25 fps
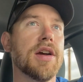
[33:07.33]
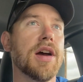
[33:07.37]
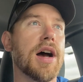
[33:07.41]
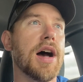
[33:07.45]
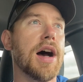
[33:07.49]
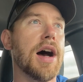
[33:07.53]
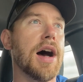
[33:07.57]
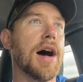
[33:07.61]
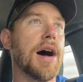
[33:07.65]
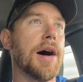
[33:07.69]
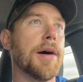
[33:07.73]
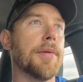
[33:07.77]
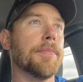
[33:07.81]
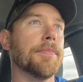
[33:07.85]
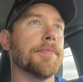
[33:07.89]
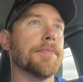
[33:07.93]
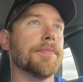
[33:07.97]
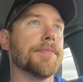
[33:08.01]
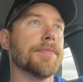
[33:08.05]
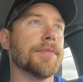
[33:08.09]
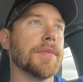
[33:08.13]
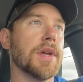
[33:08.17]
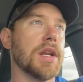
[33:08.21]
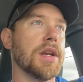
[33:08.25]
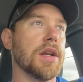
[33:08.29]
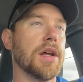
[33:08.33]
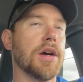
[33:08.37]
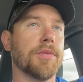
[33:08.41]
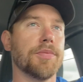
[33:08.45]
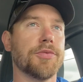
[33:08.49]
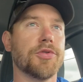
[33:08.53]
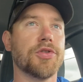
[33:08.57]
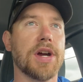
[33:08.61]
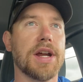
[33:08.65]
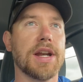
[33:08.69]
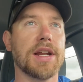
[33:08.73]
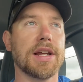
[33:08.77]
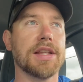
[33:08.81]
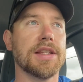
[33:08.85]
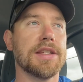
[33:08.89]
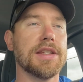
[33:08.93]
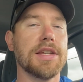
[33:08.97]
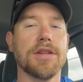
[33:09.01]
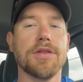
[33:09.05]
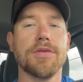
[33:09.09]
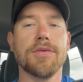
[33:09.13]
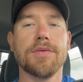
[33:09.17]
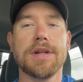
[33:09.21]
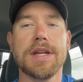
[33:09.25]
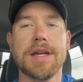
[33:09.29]
Um, and I'll try to
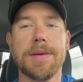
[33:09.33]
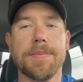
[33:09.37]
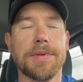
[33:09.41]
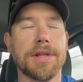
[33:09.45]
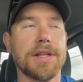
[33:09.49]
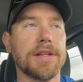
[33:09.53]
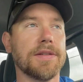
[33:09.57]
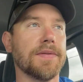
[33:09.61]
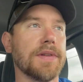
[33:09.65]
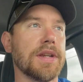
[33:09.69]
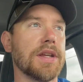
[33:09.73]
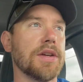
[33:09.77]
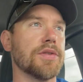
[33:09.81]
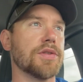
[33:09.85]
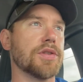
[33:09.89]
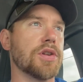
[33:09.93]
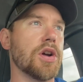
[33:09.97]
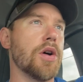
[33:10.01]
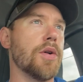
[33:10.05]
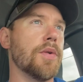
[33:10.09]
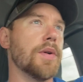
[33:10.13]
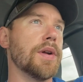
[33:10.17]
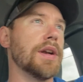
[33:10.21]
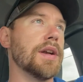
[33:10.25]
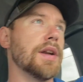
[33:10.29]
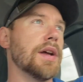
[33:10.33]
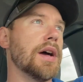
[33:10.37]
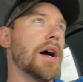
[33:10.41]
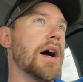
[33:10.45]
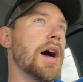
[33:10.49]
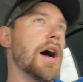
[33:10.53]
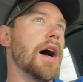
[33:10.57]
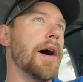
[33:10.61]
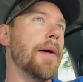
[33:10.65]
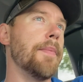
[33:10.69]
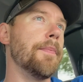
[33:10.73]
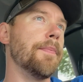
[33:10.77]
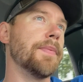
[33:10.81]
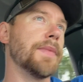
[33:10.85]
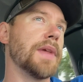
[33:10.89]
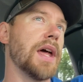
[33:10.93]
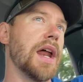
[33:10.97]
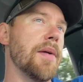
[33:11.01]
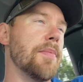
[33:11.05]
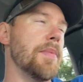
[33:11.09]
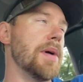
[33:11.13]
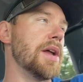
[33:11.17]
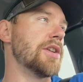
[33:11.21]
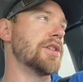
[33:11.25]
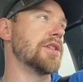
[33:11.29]
continue keeping these videos going. Um,
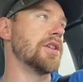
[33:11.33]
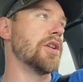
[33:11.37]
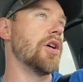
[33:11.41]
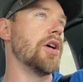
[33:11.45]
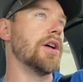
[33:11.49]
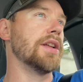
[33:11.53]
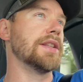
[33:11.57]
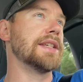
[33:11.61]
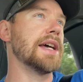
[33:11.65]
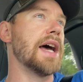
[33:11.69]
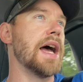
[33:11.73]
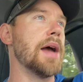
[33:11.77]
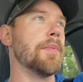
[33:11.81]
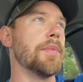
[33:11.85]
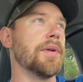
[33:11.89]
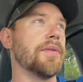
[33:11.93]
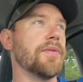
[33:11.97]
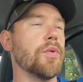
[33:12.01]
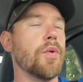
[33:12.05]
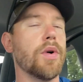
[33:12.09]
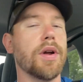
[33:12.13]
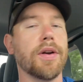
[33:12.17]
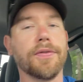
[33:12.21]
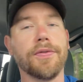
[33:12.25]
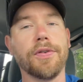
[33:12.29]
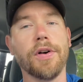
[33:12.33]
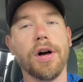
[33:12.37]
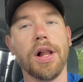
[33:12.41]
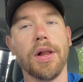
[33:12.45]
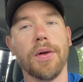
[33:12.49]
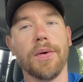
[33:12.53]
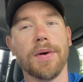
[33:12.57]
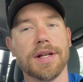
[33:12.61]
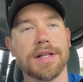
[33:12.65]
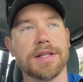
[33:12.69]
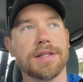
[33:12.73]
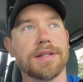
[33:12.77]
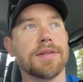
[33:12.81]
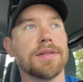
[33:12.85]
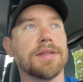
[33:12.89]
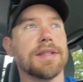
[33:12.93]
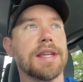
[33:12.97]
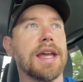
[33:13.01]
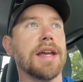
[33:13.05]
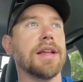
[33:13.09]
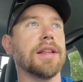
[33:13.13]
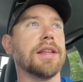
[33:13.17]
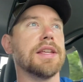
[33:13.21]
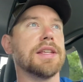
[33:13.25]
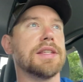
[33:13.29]
I mention it all the time, but if you want to follow us
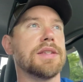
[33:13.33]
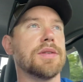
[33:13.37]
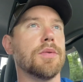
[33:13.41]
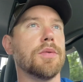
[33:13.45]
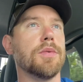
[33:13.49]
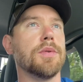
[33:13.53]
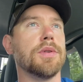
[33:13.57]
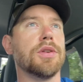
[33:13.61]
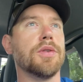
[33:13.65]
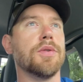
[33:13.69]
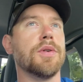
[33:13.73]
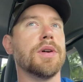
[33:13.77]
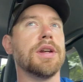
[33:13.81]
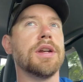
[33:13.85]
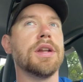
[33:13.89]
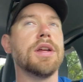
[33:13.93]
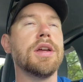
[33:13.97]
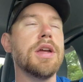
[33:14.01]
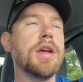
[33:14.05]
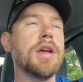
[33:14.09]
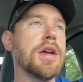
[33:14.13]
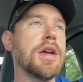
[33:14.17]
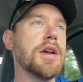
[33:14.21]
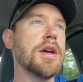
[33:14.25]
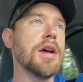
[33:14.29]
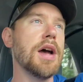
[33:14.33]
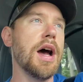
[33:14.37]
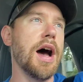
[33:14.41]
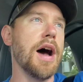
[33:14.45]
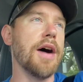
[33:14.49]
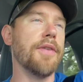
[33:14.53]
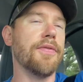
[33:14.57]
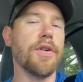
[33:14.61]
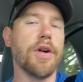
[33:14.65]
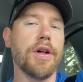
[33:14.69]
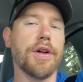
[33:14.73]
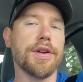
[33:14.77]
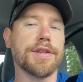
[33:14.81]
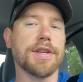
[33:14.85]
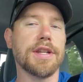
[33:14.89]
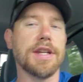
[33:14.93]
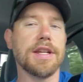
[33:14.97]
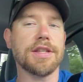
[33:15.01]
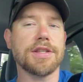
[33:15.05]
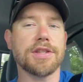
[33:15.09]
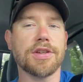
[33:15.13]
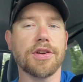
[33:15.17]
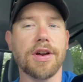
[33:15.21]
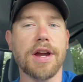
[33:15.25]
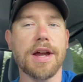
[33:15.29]
daily, see what we're doing, uh, follow us on
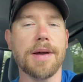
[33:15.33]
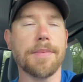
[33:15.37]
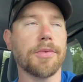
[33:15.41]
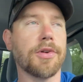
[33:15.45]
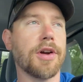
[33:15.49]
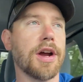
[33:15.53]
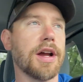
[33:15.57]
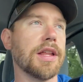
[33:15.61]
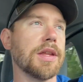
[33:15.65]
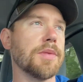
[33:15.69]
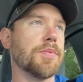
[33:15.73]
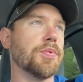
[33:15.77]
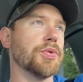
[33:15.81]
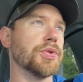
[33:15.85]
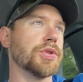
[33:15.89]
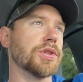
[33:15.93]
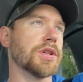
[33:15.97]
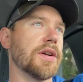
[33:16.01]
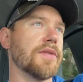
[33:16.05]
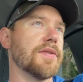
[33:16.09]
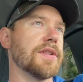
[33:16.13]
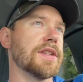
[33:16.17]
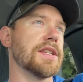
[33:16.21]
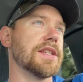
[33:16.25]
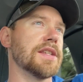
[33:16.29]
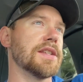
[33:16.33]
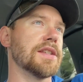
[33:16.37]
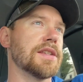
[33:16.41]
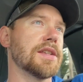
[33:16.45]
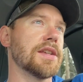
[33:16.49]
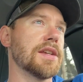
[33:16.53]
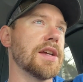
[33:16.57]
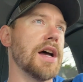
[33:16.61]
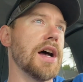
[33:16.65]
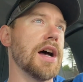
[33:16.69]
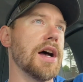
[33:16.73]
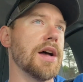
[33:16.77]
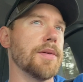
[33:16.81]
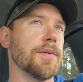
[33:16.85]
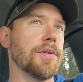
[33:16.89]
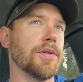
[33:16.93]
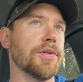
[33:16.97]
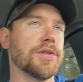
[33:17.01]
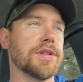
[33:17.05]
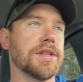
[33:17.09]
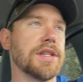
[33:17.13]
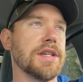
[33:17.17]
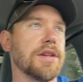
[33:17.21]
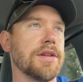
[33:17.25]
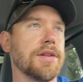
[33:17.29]
Instagram, Crowley Pool Services. Uh, you'll
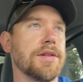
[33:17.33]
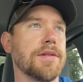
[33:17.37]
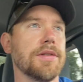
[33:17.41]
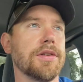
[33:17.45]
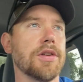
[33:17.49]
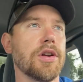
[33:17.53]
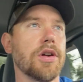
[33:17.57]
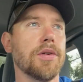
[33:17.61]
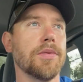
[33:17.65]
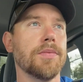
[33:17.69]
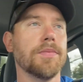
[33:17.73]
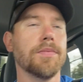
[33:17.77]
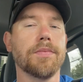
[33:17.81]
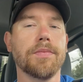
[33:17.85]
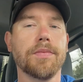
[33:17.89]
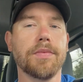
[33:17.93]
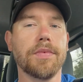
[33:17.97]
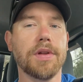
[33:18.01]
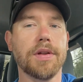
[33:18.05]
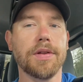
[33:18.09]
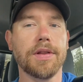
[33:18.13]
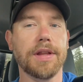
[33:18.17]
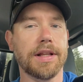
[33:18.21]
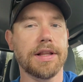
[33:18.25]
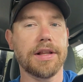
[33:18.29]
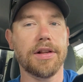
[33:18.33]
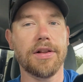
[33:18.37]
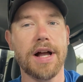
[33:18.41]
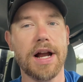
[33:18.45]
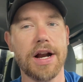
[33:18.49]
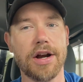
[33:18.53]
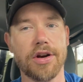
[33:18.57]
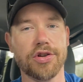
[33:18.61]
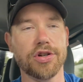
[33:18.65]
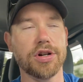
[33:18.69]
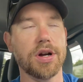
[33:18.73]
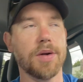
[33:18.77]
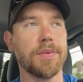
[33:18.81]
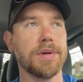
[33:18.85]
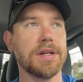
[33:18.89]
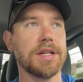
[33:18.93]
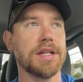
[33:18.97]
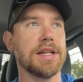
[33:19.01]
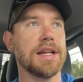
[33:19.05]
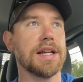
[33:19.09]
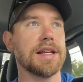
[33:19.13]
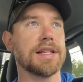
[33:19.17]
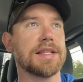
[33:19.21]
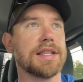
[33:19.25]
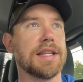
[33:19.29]
see, you know, like the liner job we
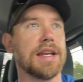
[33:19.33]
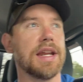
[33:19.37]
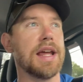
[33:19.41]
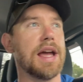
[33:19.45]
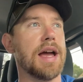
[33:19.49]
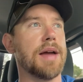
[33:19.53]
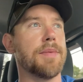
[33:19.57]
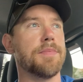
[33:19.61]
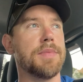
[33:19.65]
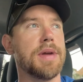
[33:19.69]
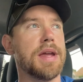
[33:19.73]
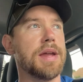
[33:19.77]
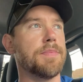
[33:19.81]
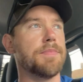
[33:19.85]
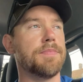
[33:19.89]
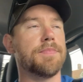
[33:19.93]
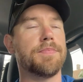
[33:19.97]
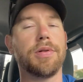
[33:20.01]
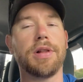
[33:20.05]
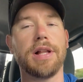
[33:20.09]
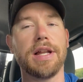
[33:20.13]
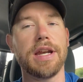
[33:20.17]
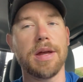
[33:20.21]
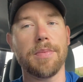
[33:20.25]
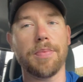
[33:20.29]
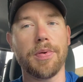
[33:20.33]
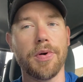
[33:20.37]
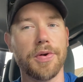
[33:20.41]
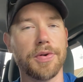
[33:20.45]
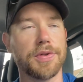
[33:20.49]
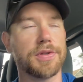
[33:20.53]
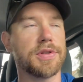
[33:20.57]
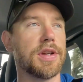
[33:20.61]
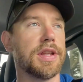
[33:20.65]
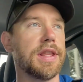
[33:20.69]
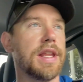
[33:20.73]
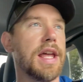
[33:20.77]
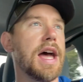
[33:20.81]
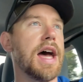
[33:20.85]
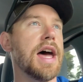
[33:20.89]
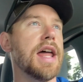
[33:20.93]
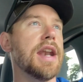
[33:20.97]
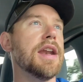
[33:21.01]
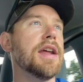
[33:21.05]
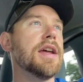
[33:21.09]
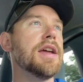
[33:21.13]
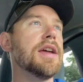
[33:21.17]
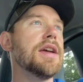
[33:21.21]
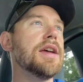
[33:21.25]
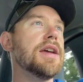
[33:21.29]
did yesterday, I made plenty of posts on that.
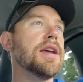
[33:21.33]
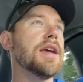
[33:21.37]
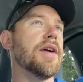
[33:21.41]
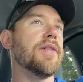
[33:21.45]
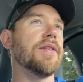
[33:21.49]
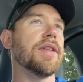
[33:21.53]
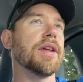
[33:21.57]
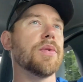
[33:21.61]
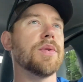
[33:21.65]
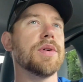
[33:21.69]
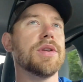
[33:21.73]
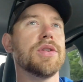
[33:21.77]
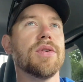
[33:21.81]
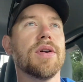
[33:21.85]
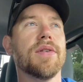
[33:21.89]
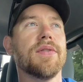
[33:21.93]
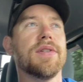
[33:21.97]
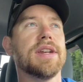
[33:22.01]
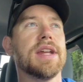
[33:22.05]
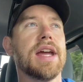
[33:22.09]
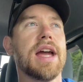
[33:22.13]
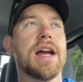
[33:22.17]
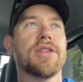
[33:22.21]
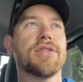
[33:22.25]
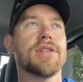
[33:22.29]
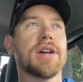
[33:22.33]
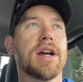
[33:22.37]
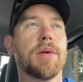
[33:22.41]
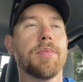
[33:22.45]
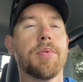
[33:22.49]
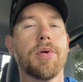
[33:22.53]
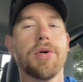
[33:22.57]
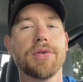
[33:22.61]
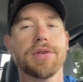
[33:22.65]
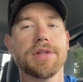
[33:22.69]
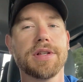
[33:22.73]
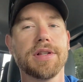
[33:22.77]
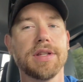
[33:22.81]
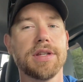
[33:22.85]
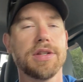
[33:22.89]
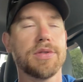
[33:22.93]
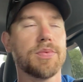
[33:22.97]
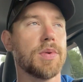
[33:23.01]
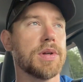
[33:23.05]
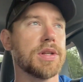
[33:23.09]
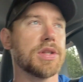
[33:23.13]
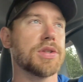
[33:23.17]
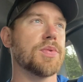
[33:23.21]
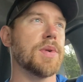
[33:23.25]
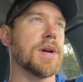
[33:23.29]
Everything we do every day, I try to post at least
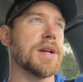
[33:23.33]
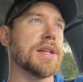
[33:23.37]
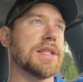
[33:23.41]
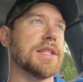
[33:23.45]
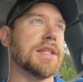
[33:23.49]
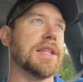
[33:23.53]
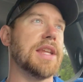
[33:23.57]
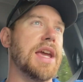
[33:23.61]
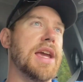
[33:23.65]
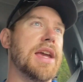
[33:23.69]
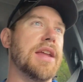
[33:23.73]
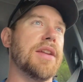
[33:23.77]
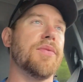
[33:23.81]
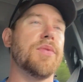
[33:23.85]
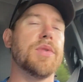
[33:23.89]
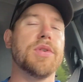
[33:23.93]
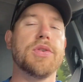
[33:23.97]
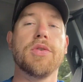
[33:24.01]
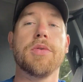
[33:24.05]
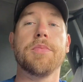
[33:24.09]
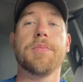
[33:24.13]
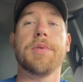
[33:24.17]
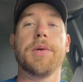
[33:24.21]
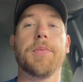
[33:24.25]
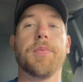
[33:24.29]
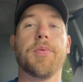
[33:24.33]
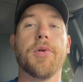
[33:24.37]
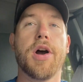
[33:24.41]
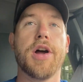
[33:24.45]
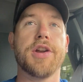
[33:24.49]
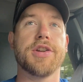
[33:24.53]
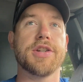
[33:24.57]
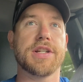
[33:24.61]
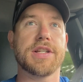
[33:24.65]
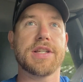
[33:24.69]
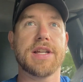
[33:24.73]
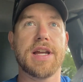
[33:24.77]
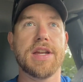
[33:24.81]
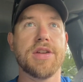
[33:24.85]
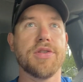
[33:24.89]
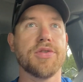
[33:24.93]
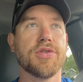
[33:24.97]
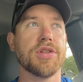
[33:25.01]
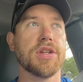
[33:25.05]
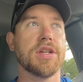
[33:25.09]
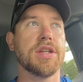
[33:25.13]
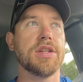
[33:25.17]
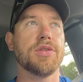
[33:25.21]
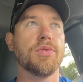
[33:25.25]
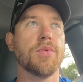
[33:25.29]
once, twice a day. And if we do a big projects, I
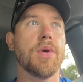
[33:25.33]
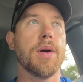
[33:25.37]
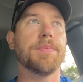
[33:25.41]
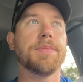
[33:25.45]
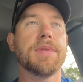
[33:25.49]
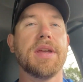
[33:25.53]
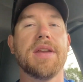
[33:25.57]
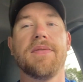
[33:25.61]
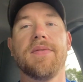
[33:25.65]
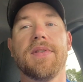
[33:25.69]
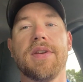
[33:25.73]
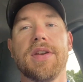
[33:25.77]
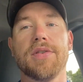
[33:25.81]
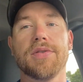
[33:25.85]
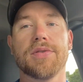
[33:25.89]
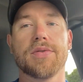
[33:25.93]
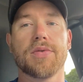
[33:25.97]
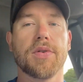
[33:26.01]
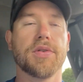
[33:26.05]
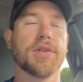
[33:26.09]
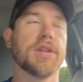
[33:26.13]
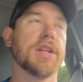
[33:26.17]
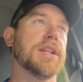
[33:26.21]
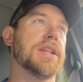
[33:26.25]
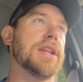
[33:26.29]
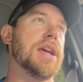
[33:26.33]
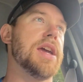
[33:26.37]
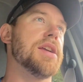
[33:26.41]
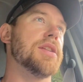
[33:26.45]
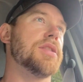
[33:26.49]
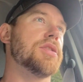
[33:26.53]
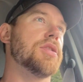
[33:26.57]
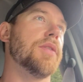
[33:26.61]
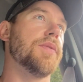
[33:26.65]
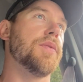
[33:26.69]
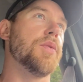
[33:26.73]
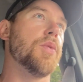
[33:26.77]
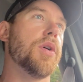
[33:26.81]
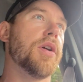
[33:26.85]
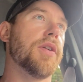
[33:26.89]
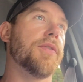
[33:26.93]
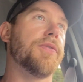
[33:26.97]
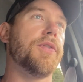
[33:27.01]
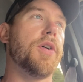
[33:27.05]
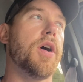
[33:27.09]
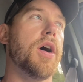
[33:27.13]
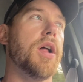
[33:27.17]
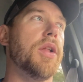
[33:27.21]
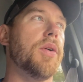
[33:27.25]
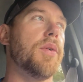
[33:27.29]
usually do update videos throughout the day. So if you want to
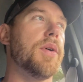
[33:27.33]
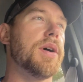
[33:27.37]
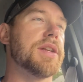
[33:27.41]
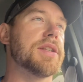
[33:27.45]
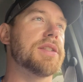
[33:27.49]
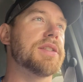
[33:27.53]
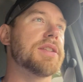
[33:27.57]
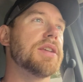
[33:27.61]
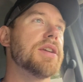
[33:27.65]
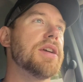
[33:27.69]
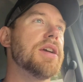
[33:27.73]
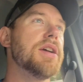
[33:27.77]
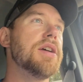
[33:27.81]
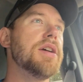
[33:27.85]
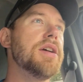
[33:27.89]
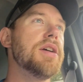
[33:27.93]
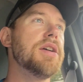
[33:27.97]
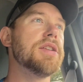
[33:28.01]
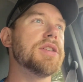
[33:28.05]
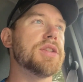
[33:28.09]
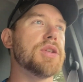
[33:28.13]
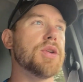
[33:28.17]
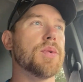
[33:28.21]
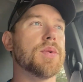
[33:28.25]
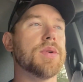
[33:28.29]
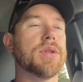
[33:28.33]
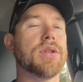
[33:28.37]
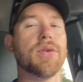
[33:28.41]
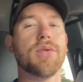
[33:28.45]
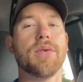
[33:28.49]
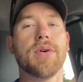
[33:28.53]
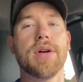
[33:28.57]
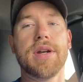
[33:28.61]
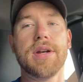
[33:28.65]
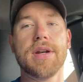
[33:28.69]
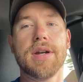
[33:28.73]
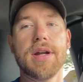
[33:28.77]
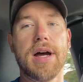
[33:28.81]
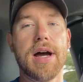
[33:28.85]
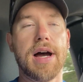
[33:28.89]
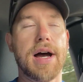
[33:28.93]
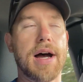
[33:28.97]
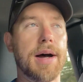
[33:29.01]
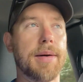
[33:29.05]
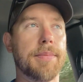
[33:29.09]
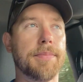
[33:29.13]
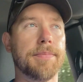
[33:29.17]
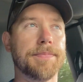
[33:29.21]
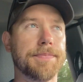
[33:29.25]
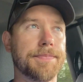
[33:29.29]
follow us, see what we're doing,
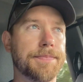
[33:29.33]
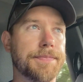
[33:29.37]
um,